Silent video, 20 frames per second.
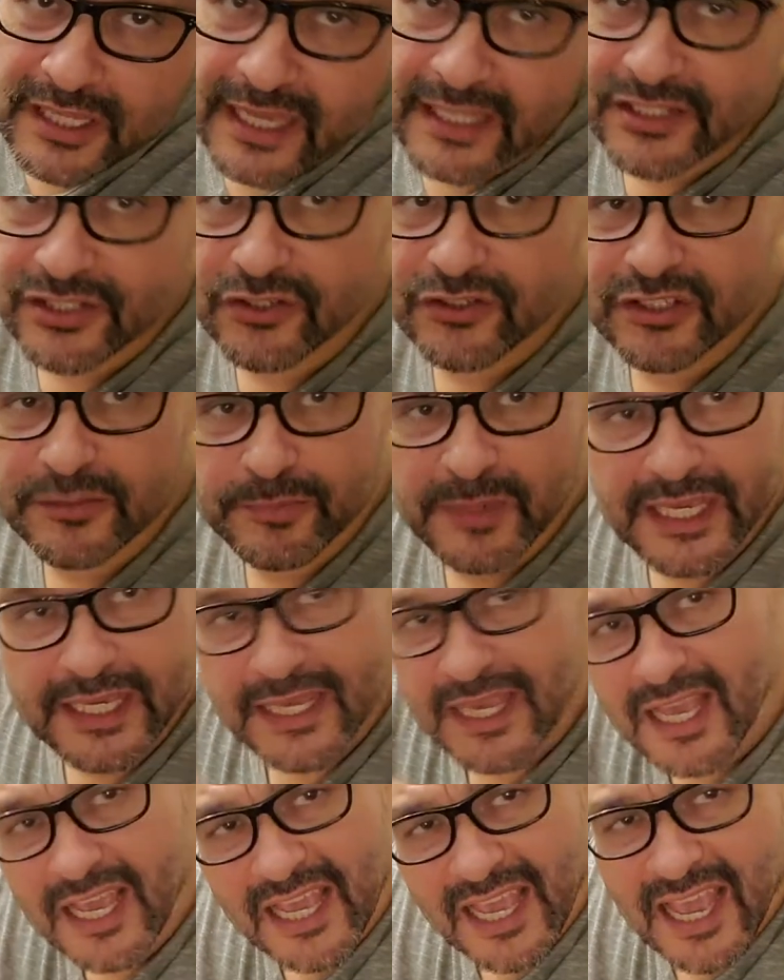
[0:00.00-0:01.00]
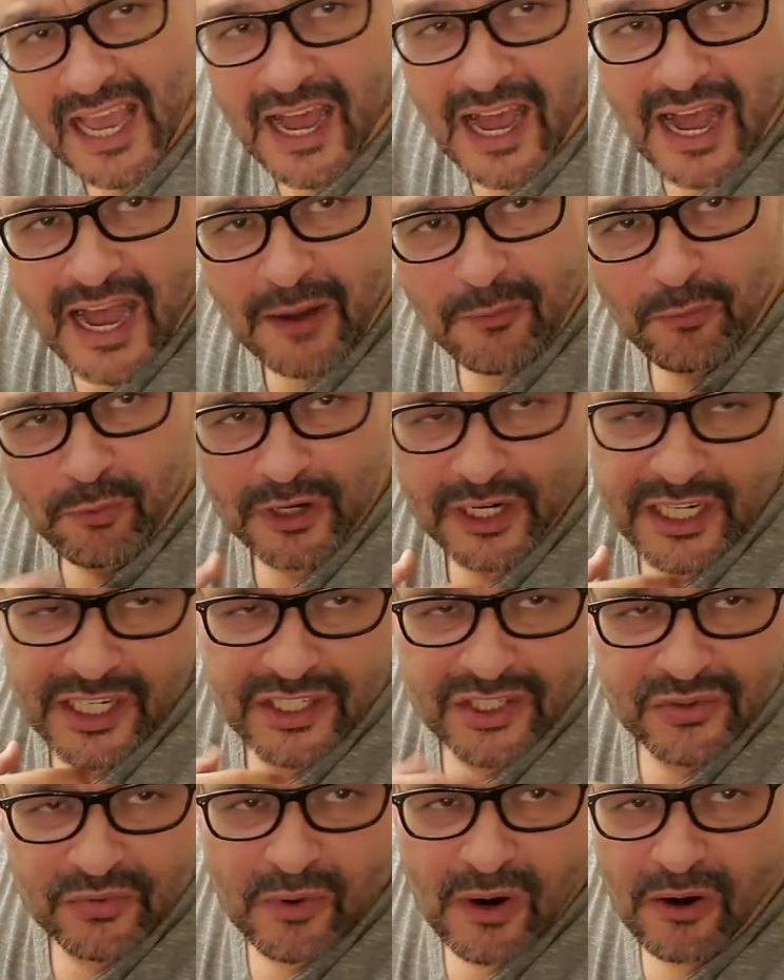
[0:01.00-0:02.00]
as you speak. Uh, we're gonna
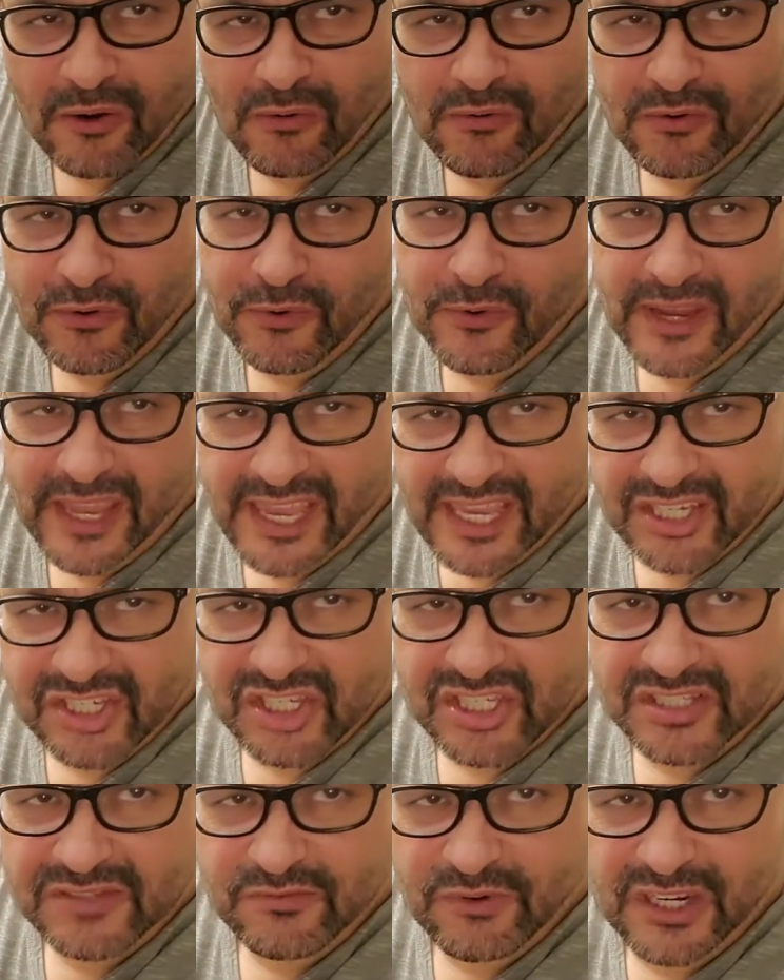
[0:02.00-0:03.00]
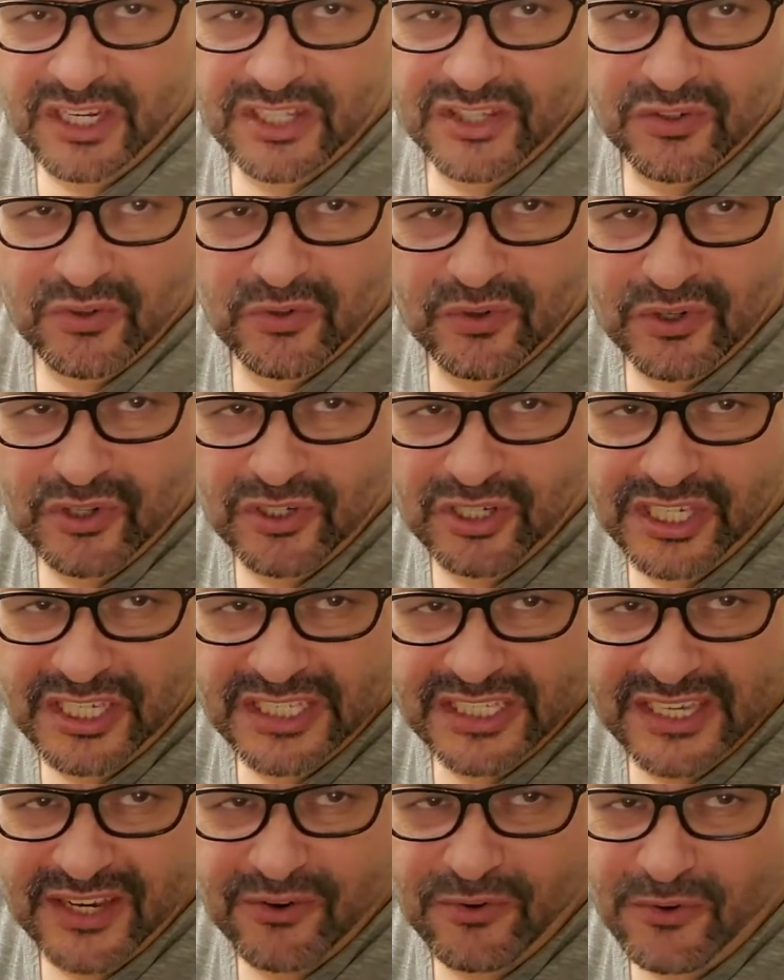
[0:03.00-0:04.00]
do our own creations. We're gonna do
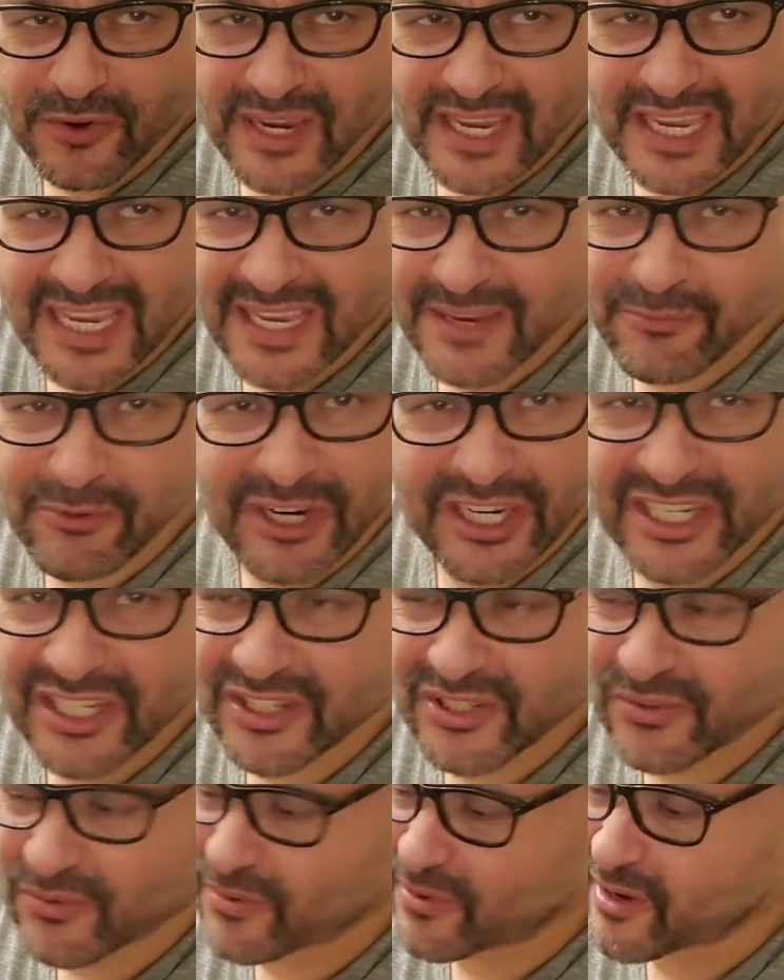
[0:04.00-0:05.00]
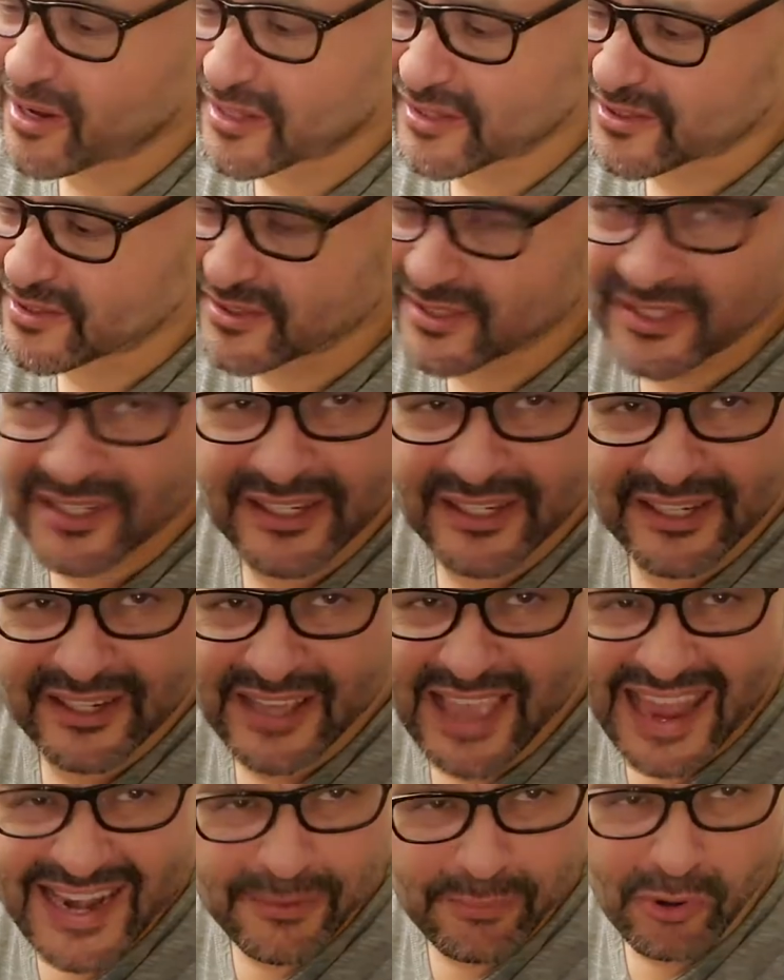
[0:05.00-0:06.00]
cookies and cream. We're gonna do all sorts of
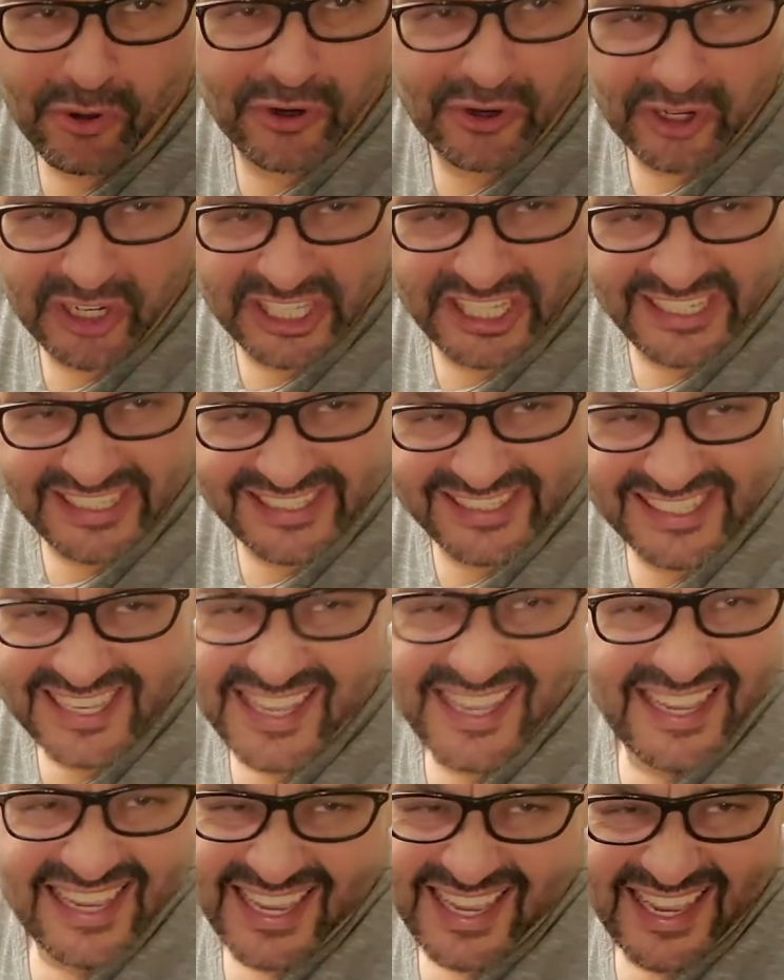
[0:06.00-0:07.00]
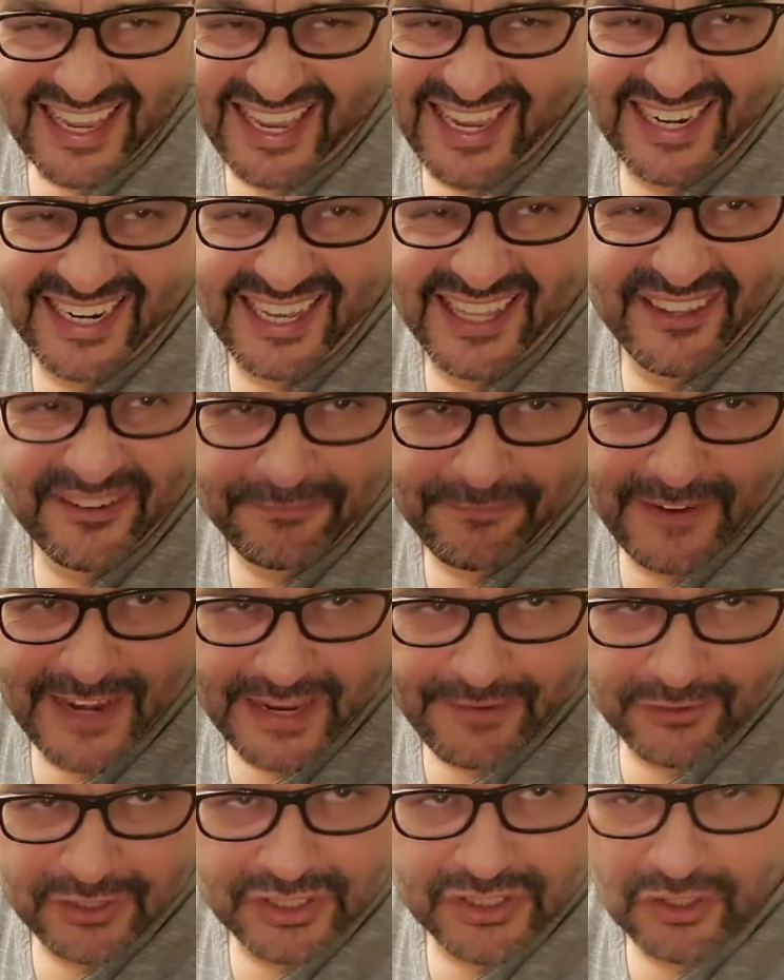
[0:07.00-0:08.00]
animal cookies and other
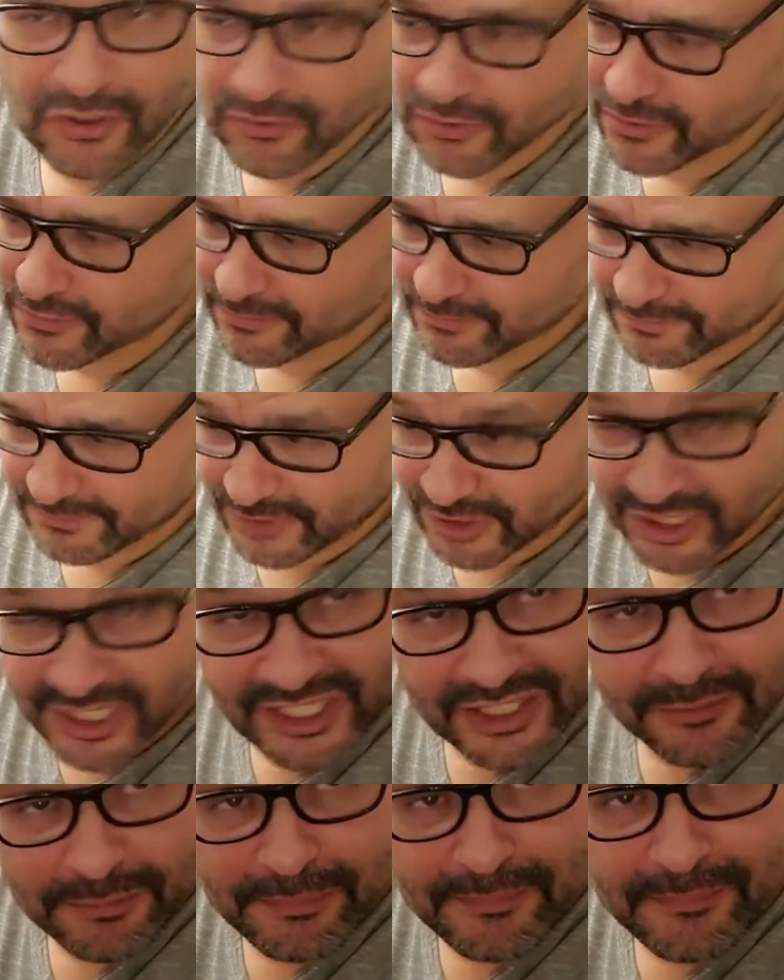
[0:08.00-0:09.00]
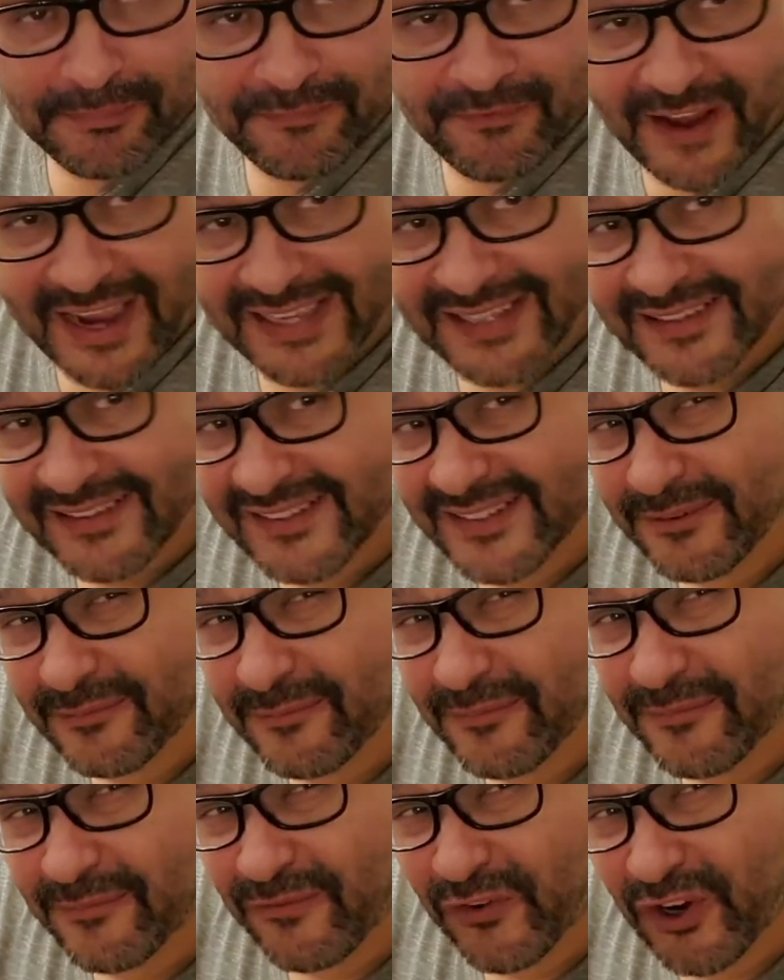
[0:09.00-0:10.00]
flavors. So you need to find some
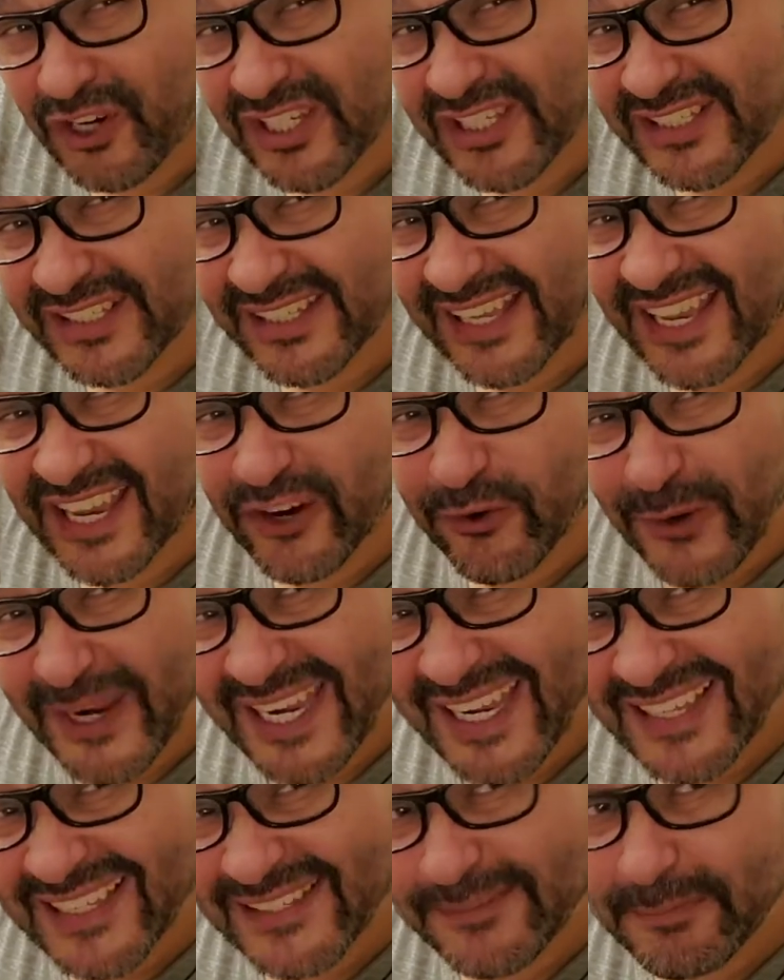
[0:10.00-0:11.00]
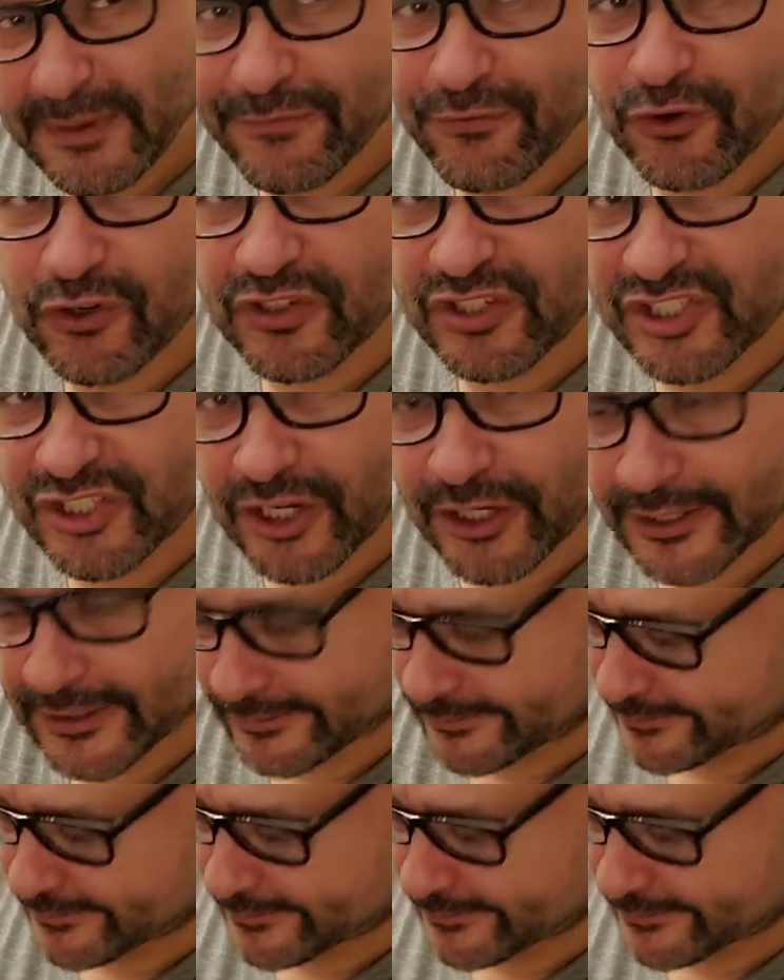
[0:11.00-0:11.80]
first the ingredients before you start.